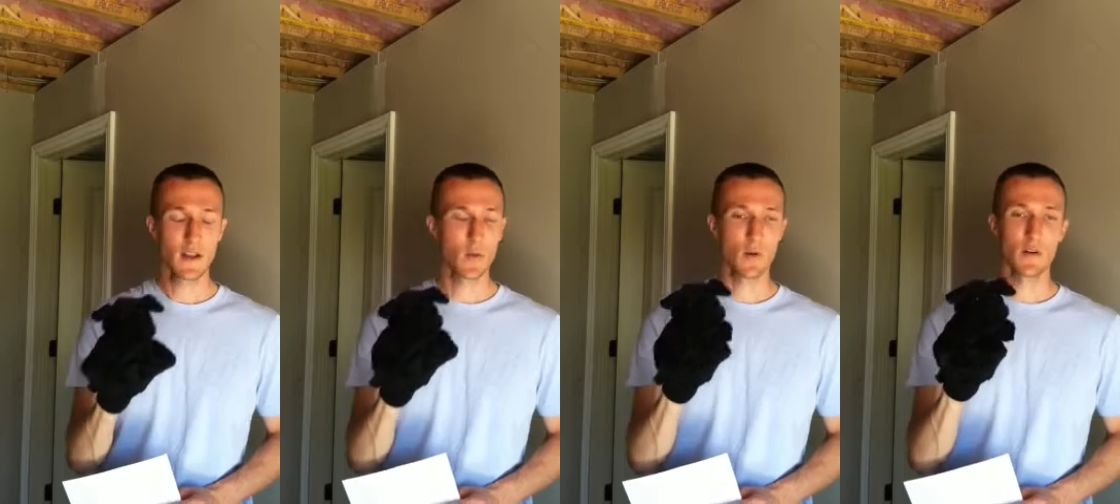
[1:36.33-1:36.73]

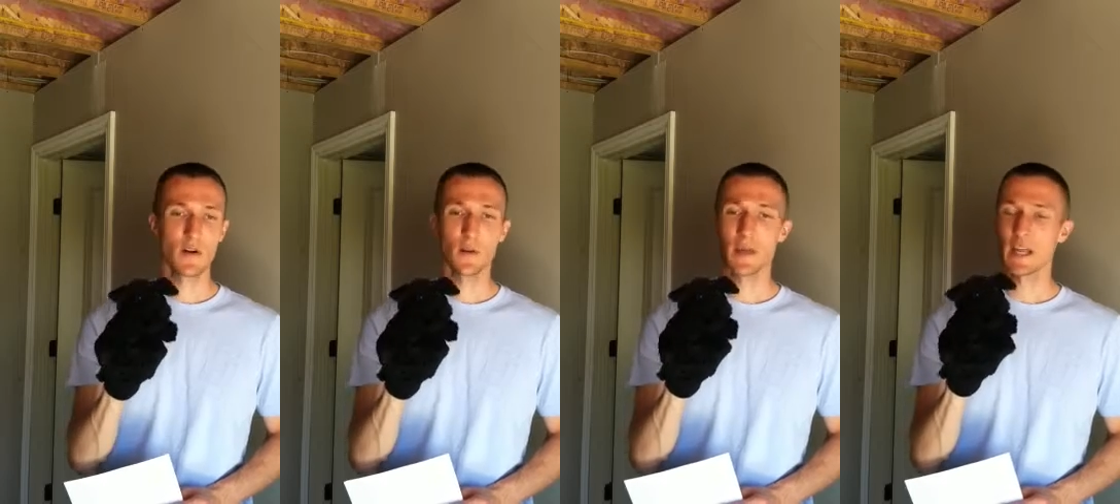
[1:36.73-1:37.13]
where
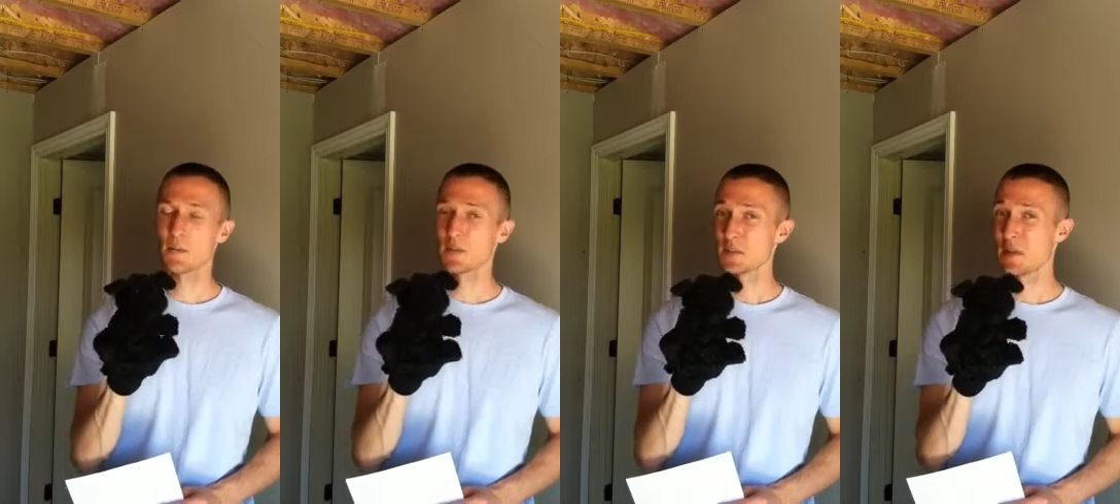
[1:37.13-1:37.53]

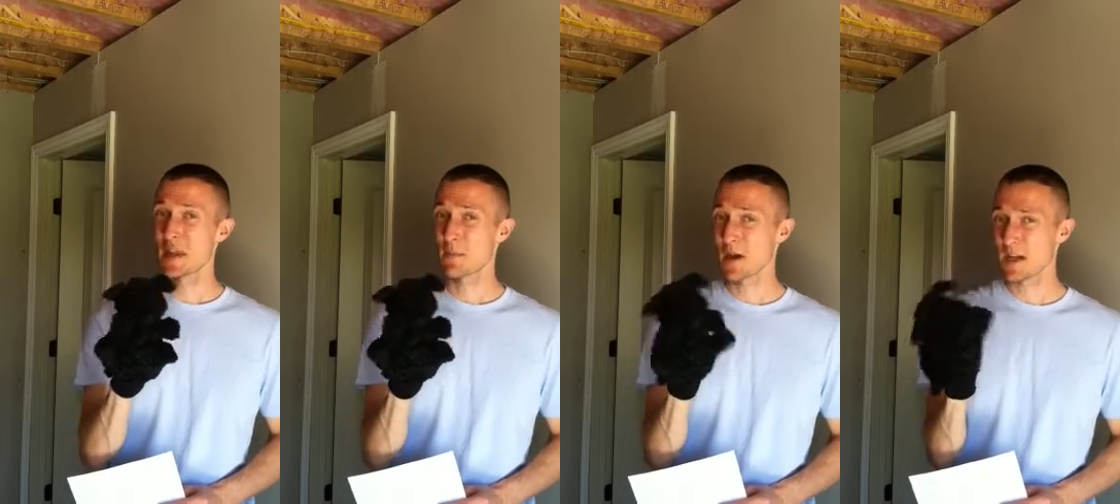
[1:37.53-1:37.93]
animals
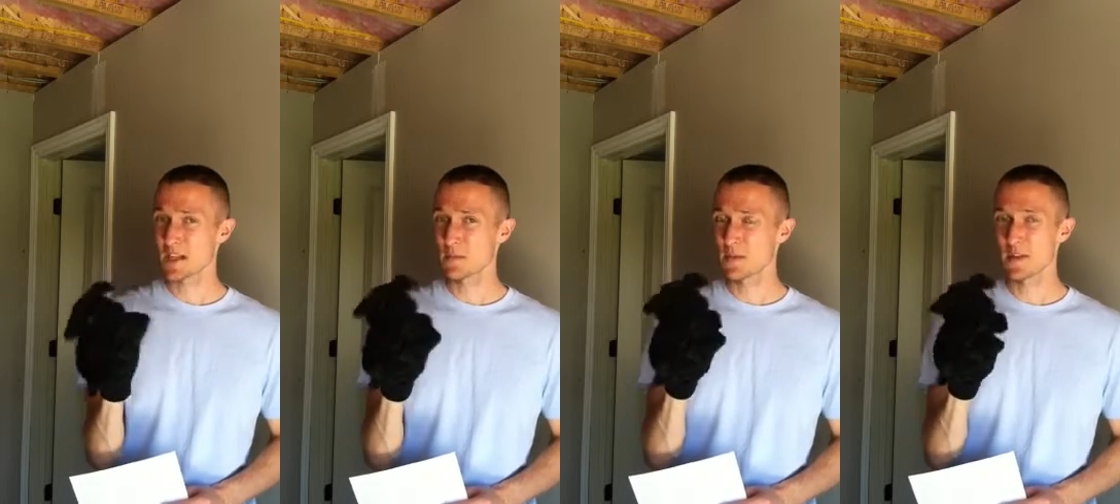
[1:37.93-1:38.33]
may
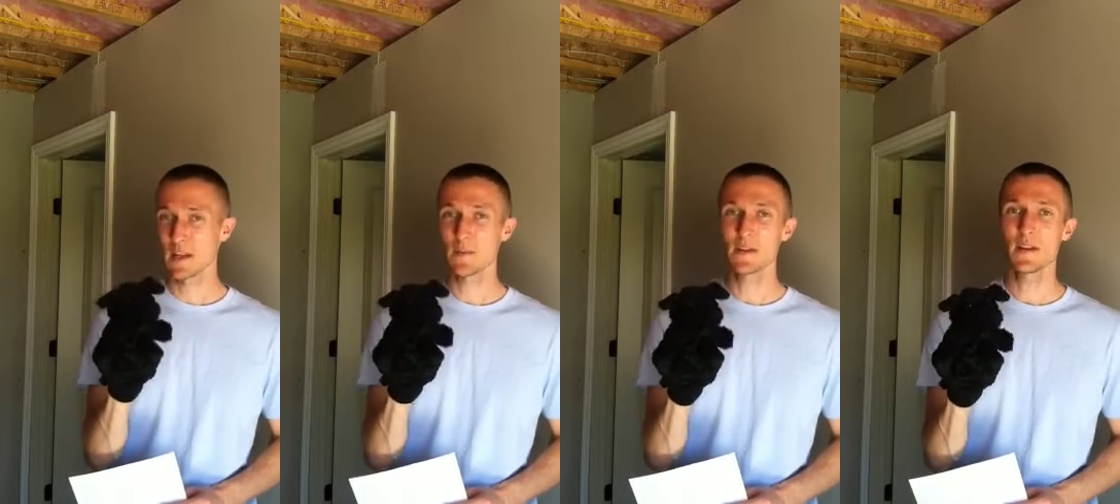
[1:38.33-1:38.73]
possibly
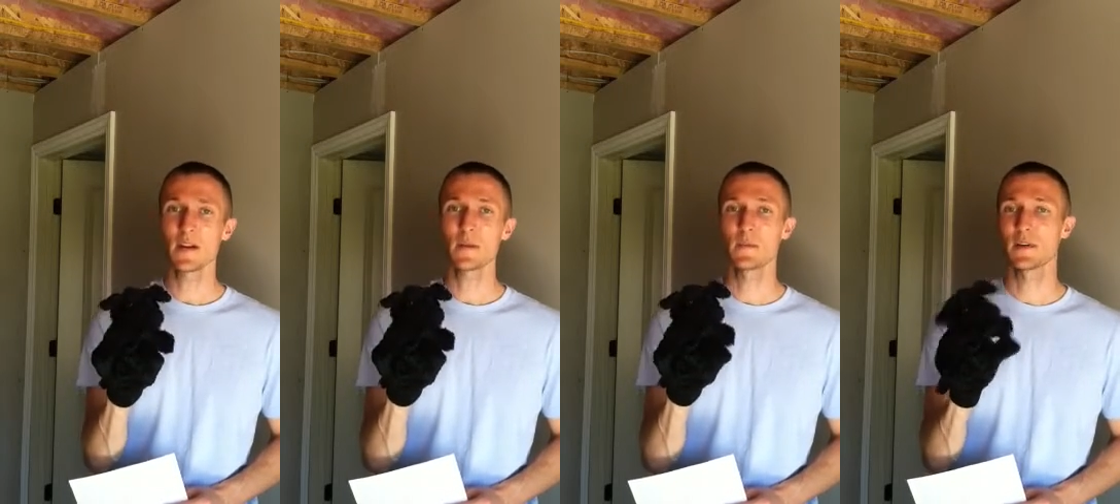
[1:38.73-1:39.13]
inhibit
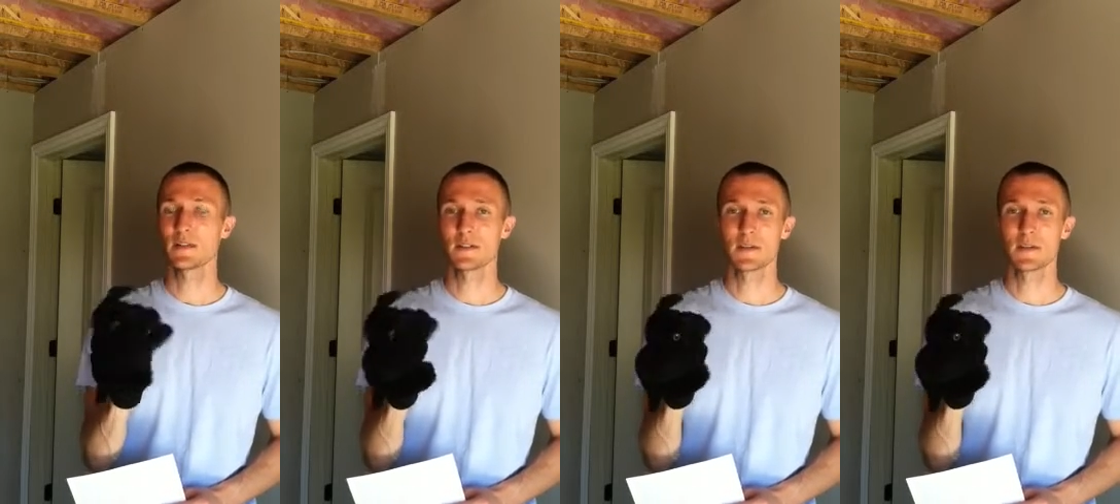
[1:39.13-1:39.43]
that, but